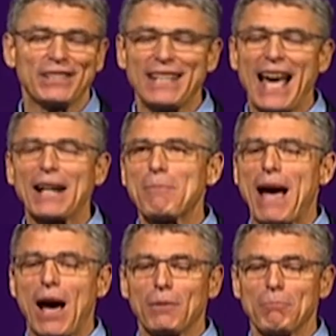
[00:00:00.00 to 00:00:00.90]
is not
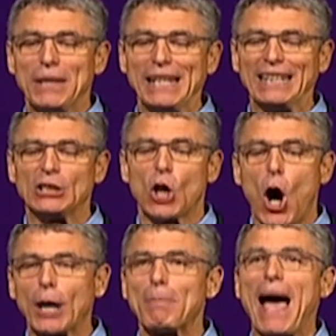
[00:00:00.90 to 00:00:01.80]
about being
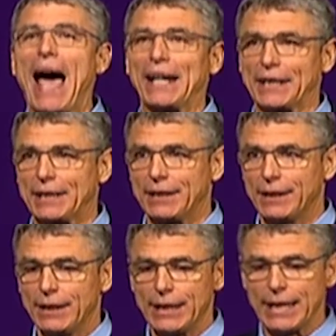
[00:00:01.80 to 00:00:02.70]
dogmatic,
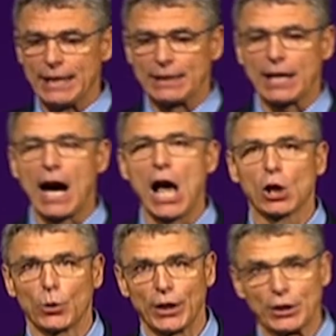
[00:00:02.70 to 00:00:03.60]

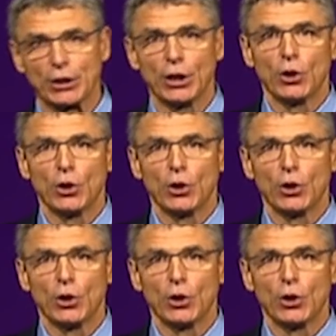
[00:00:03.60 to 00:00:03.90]
intolerant,